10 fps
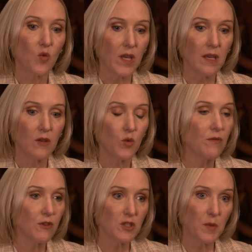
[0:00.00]
we,
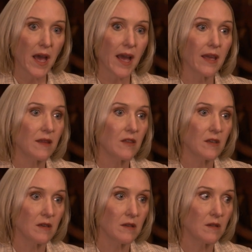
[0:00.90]
we've looked back at
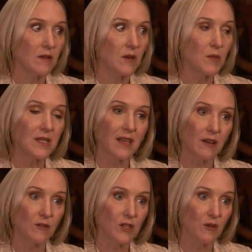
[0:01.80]
the, the mid
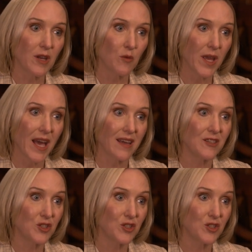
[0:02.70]
cycle slowdown we had